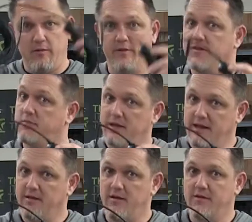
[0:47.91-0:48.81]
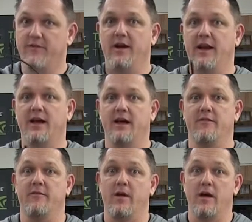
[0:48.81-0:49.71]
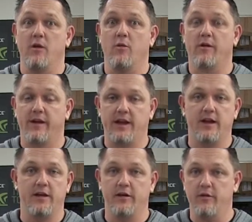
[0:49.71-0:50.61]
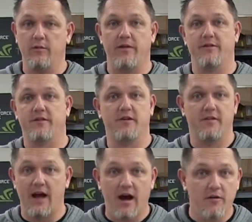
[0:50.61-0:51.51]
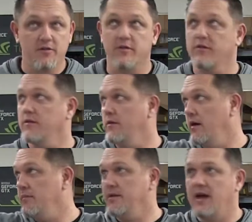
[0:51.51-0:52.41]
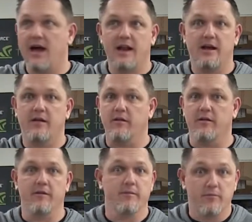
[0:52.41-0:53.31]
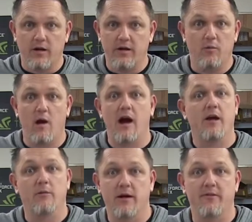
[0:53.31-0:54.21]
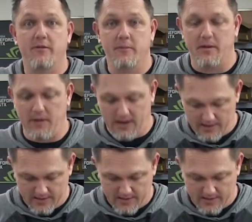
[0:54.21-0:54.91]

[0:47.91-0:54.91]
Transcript: which is plenty long for any kind of work you need to do, whether it's under the house or up in the attic or running wire, whatever it may be.